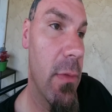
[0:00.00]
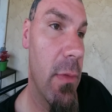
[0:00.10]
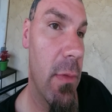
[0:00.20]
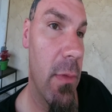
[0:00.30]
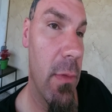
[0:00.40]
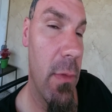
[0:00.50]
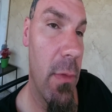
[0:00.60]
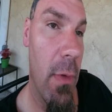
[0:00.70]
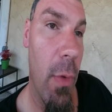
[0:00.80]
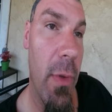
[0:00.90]
the way that it
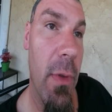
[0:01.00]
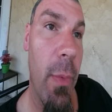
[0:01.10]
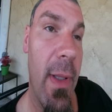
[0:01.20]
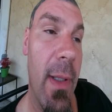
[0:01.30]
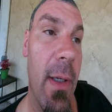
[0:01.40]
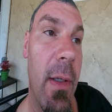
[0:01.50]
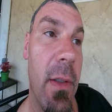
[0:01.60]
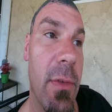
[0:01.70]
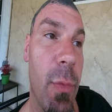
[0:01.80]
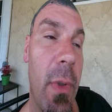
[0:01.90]
is. We are the reason